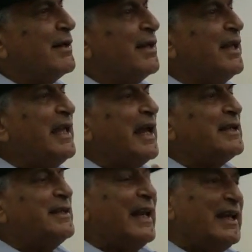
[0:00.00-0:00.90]
He
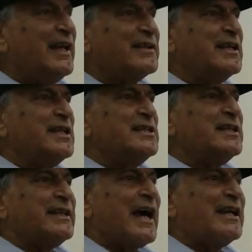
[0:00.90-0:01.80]
had delegated his
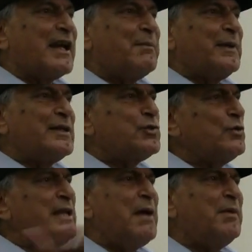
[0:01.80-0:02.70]
entire happiness to
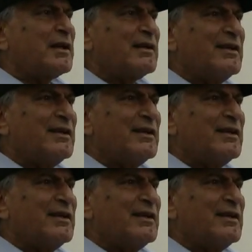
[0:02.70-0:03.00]
his neighbor.